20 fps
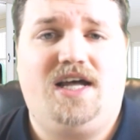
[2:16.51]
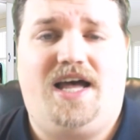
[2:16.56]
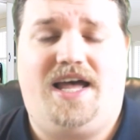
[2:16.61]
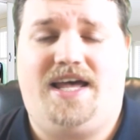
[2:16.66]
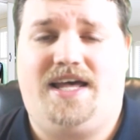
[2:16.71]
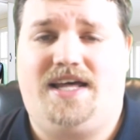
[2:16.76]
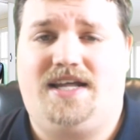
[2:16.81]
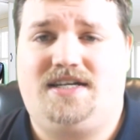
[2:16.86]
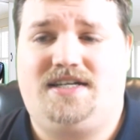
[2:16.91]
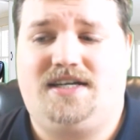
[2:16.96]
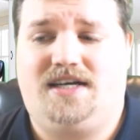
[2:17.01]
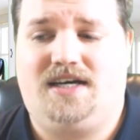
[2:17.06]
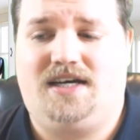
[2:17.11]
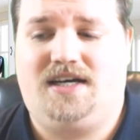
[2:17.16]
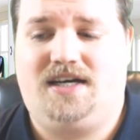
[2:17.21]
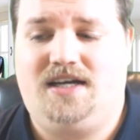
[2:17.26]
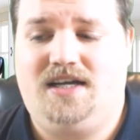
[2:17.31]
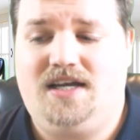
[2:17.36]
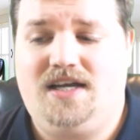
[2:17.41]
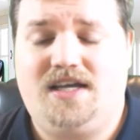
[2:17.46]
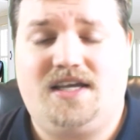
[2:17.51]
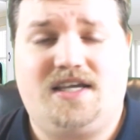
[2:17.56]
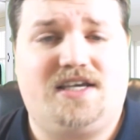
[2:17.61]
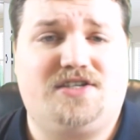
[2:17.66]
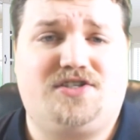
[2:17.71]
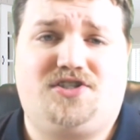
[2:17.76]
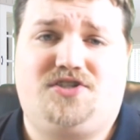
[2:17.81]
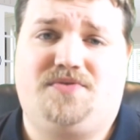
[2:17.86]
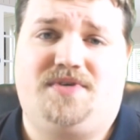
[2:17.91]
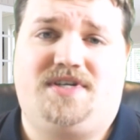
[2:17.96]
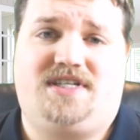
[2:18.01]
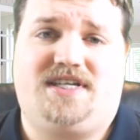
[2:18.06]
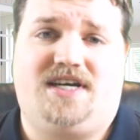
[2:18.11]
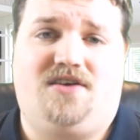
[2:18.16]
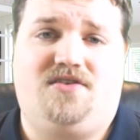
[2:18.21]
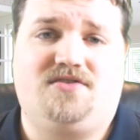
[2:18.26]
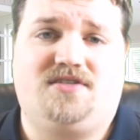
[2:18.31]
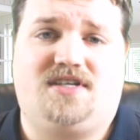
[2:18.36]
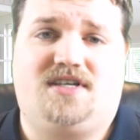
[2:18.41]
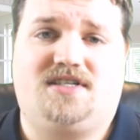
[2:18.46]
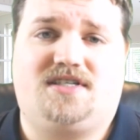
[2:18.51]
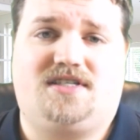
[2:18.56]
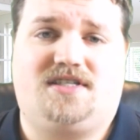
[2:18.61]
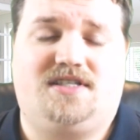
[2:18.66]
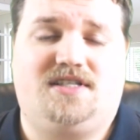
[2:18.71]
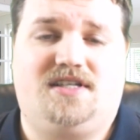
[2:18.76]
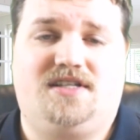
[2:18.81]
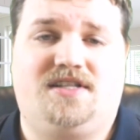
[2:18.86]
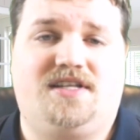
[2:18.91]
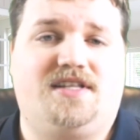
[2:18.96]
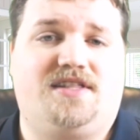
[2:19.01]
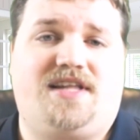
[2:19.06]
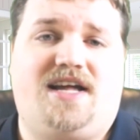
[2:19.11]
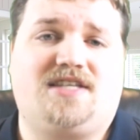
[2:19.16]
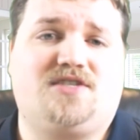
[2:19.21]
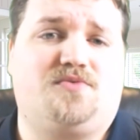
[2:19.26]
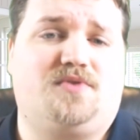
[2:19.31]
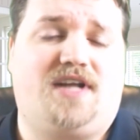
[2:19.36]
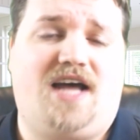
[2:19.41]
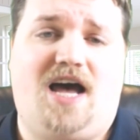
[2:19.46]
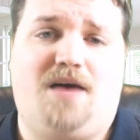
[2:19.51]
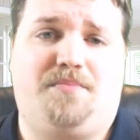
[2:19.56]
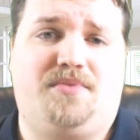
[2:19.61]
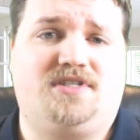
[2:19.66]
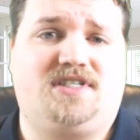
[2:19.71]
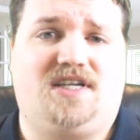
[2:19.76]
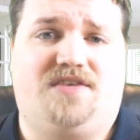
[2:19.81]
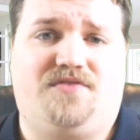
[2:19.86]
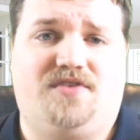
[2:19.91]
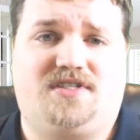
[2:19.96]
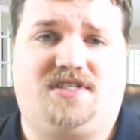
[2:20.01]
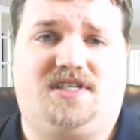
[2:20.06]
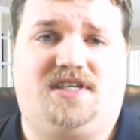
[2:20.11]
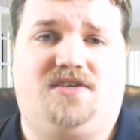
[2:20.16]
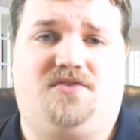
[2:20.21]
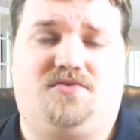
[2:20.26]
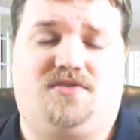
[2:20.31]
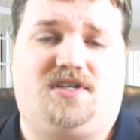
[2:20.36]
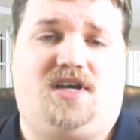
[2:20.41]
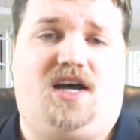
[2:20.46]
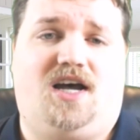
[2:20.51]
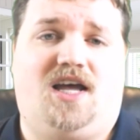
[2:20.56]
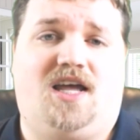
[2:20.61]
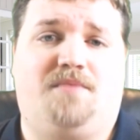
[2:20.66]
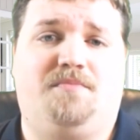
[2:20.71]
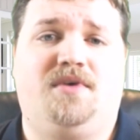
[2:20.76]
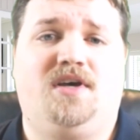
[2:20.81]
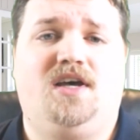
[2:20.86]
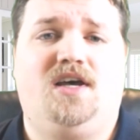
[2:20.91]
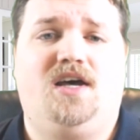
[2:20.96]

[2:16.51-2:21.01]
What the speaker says: And history tells us that that's what happens every single time